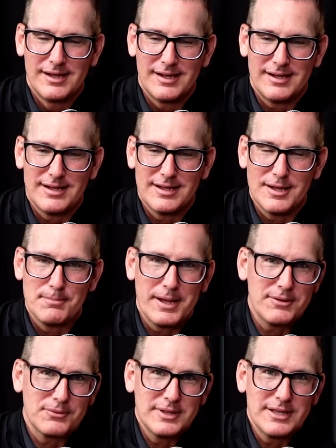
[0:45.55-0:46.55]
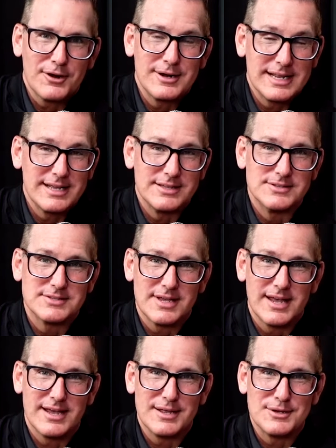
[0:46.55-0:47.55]
about really our needs
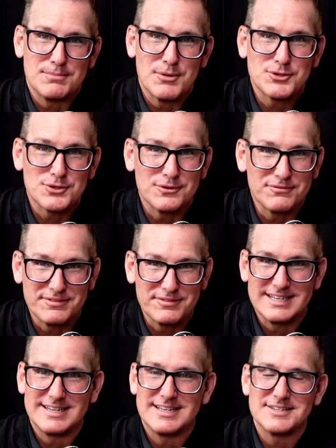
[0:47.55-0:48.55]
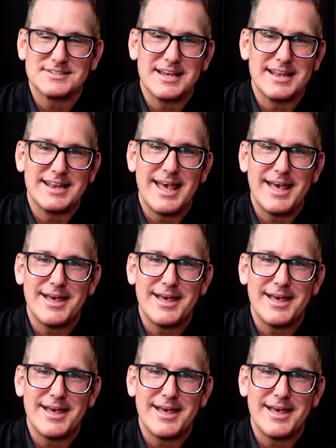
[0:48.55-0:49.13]
and emotional fitness and